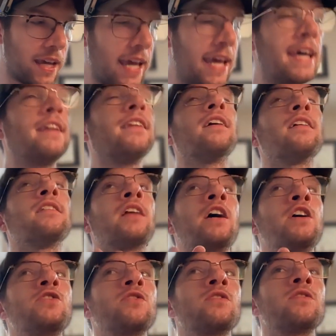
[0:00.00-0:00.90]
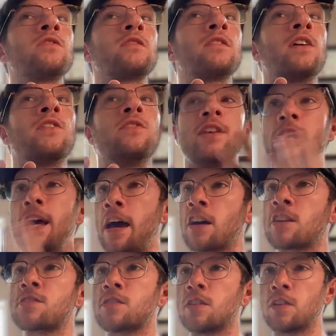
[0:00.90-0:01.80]
inhalations and the
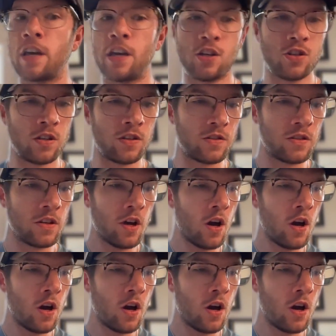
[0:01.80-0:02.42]
exhalations,